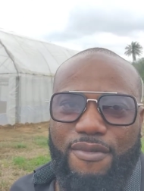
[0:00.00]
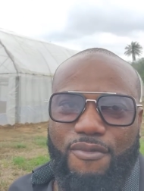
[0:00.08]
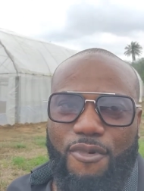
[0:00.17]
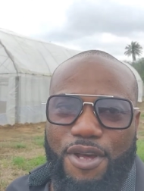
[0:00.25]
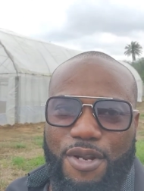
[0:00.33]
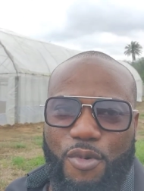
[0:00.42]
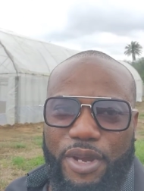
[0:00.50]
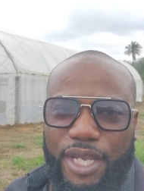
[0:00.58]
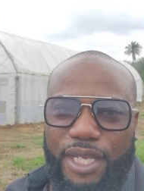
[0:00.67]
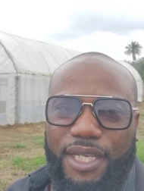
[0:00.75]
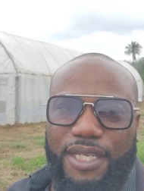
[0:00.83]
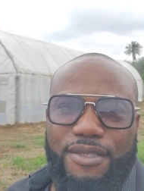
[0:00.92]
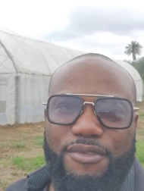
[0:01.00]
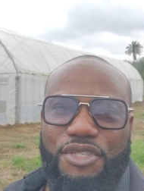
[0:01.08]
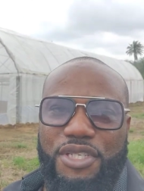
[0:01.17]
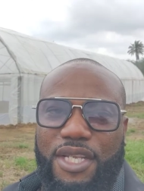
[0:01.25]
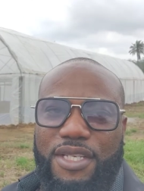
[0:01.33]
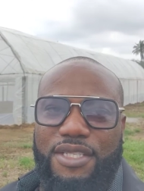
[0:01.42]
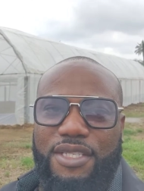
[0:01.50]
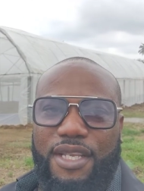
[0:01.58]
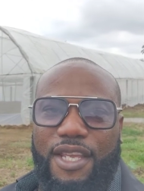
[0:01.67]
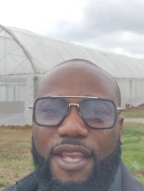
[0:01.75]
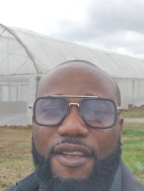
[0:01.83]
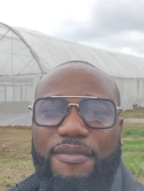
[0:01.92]
What a way to change the
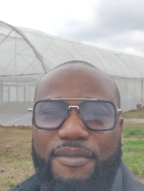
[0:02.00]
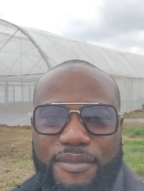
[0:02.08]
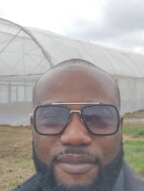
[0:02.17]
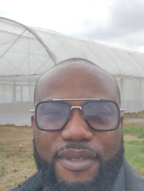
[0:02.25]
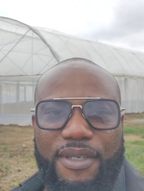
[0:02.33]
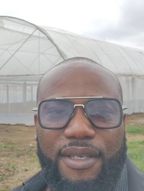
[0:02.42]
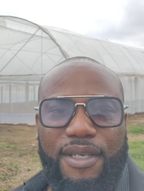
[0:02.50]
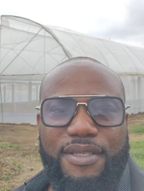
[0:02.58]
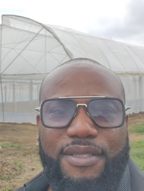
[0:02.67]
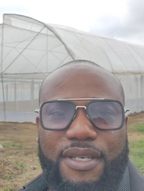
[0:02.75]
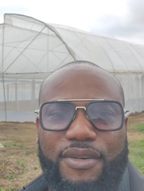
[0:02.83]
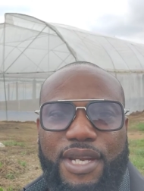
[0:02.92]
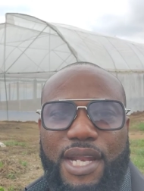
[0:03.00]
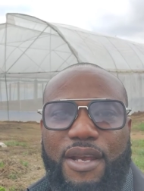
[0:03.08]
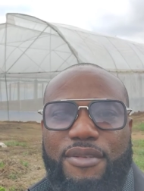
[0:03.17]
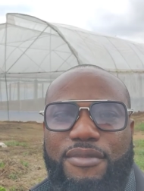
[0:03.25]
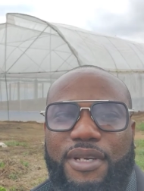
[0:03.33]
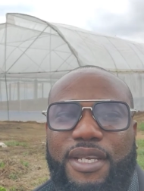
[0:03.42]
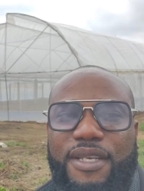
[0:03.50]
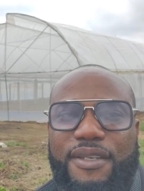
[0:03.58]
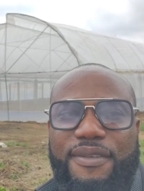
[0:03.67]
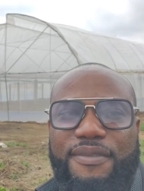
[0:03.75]
game! It's the greenhouse way.